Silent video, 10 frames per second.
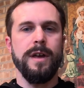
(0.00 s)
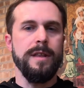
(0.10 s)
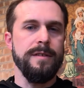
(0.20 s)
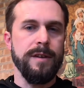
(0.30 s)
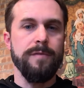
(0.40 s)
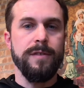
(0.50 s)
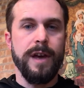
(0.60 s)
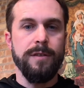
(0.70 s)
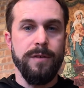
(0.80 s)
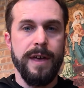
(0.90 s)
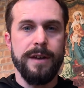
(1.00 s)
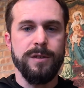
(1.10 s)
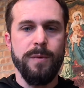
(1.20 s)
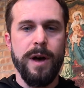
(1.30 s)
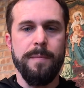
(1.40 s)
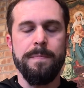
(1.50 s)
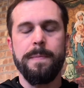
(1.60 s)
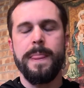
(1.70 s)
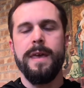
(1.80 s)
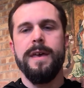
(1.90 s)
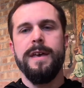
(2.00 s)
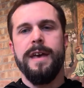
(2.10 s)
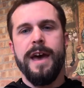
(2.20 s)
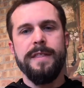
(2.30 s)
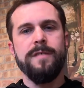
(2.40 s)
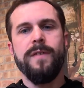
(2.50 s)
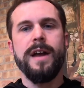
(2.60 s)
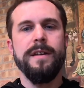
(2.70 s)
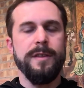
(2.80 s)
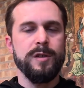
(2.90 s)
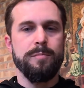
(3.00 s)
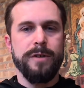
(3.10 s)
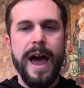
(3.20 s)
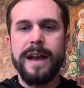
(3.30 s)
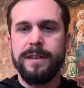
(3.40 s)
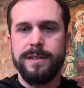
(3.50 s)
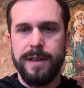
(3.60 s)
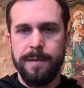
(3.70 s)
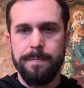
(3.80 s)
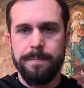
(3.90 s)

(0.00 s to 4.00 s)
and self-denial do that as well. And then finally, there's practicing.